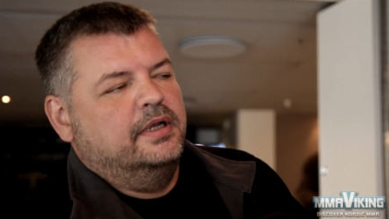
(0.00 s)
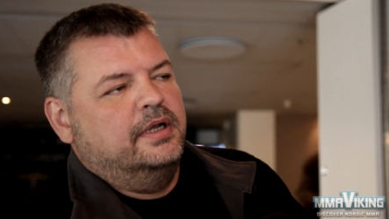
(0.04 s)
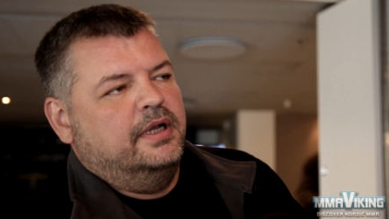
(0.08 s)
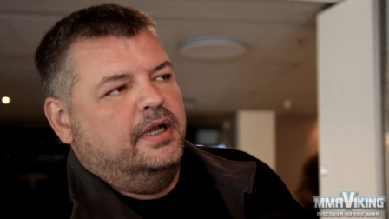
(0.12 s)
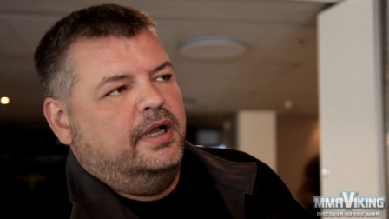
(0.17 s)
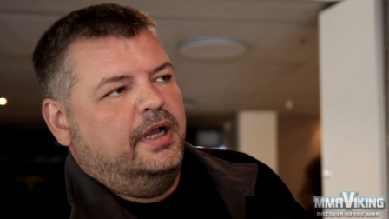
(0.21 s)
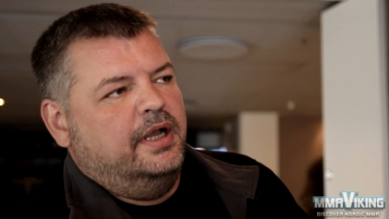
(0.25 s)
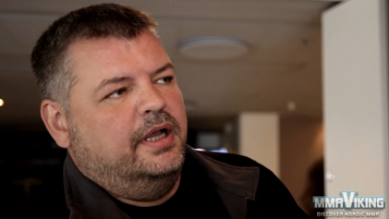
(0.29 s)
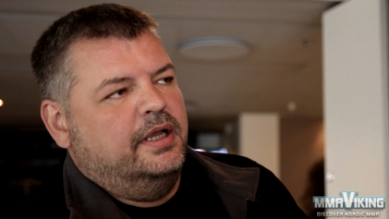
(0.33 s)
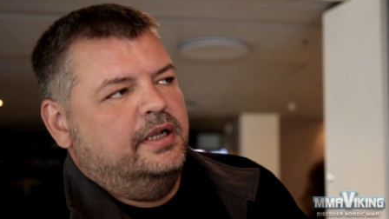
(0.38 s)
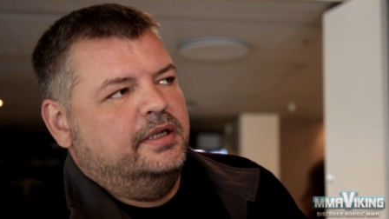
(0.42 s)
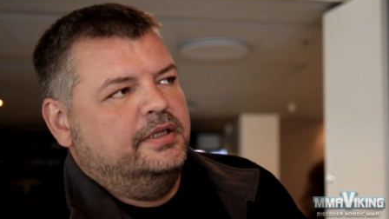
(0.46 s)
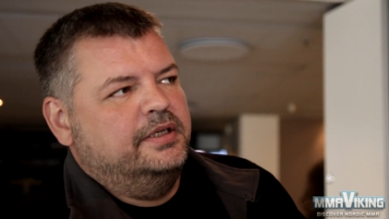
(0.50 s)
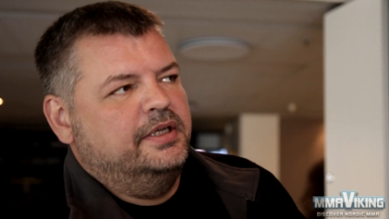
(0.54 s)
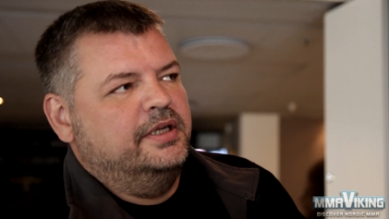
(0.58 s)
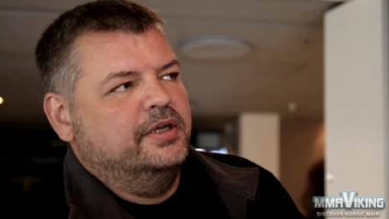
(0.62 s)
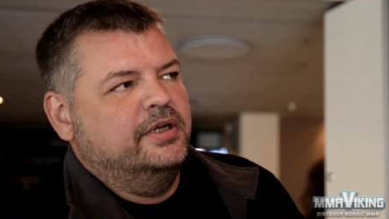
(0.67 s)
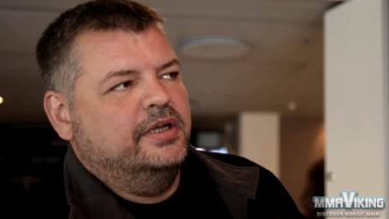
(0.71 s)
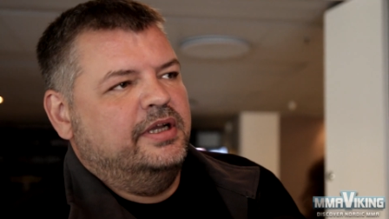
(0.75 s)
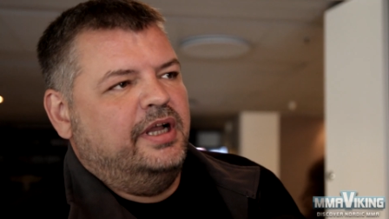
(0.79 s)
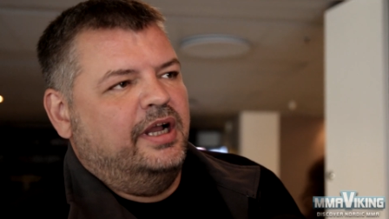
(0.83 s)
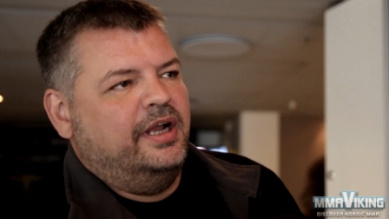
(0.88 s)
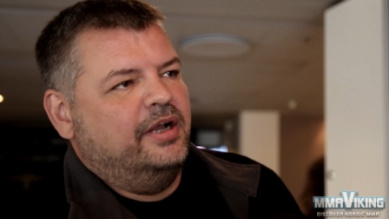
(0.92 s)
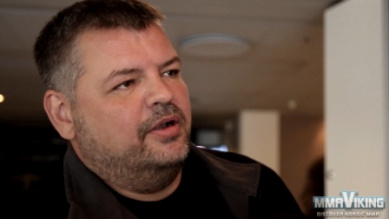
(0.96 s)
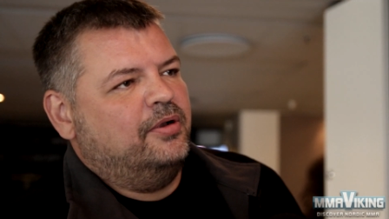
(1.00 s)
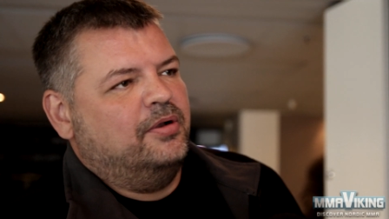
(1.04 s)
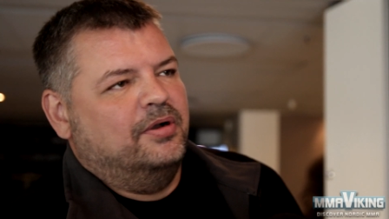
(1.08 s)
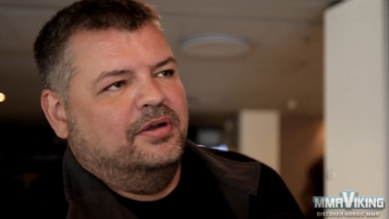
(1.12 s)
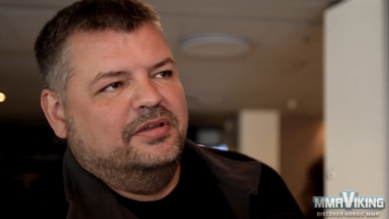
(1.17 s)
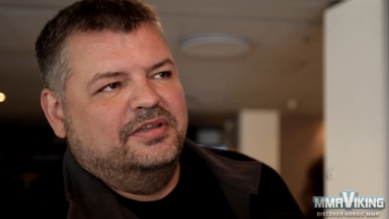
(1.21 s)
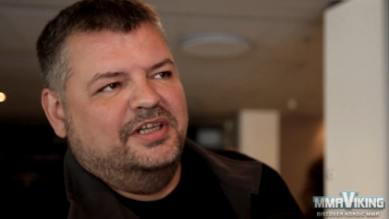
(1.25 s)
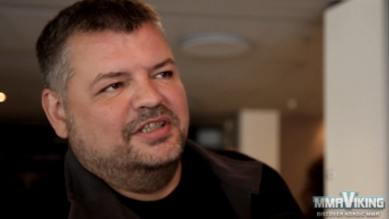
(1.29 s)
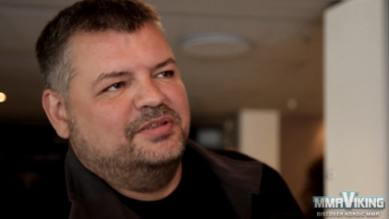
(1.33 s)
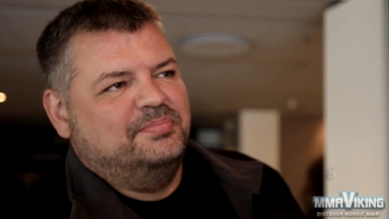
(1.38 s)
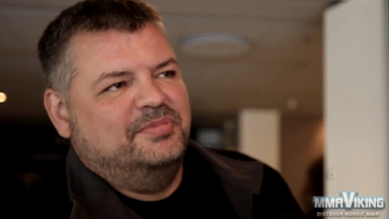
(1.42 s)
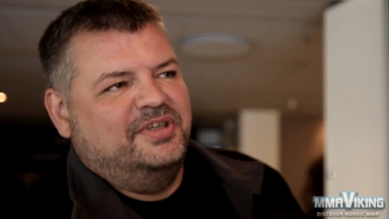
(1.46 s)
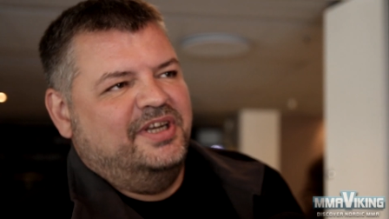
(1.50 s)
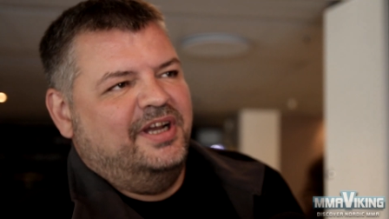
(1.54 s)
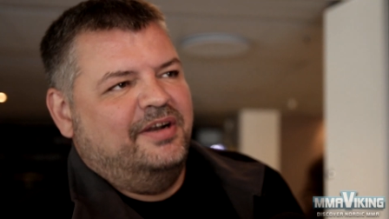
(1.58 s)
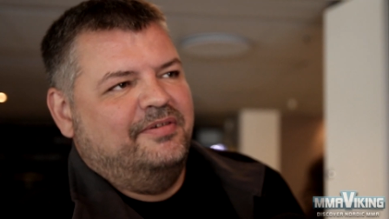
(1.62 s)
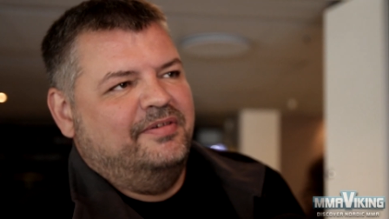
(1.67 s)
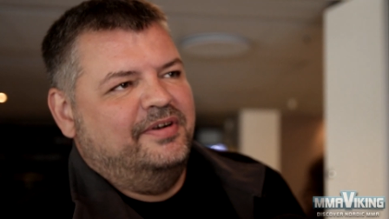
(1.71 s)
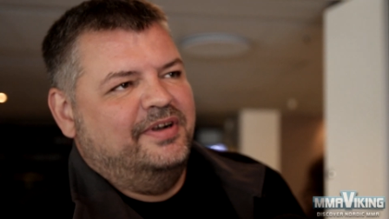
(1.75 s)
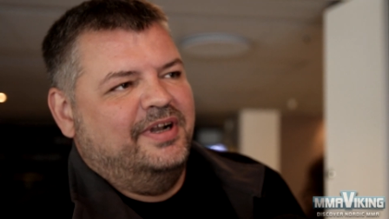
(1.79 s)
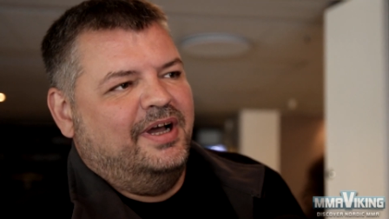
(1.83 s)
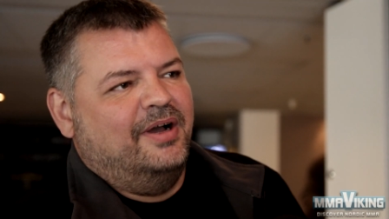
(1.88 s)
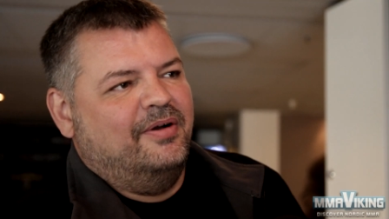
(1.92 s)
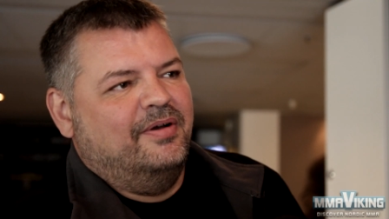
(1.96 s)
and he uh, contacts me
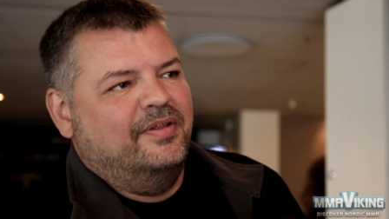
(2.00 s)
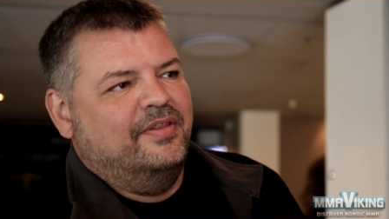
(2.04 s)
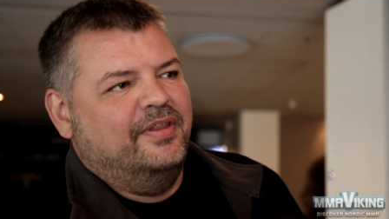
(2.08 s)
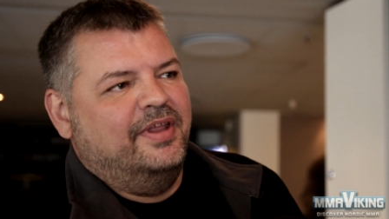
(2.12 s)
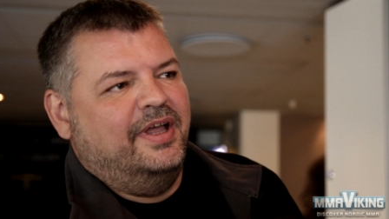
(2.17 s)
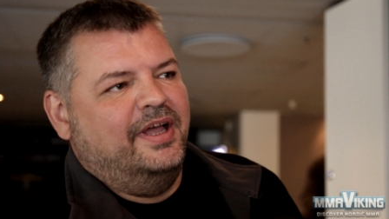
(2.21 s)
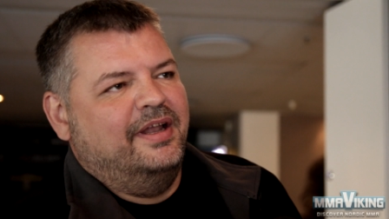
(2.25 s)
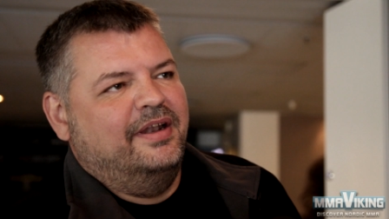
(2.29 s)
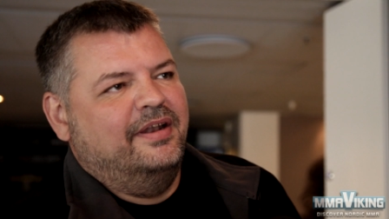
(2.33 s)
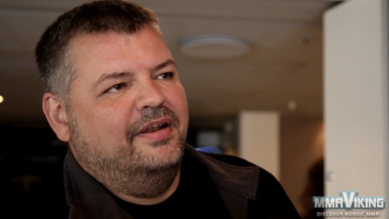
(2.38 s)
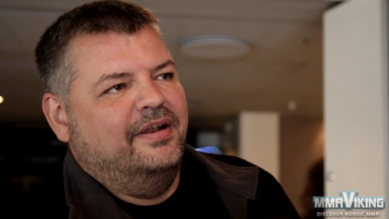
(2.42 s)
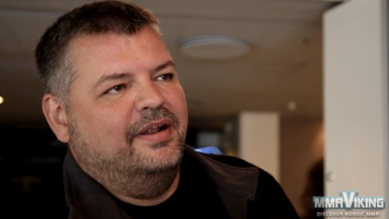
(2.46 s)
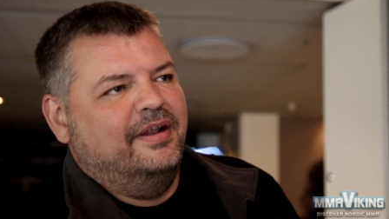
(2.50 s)
every now and then.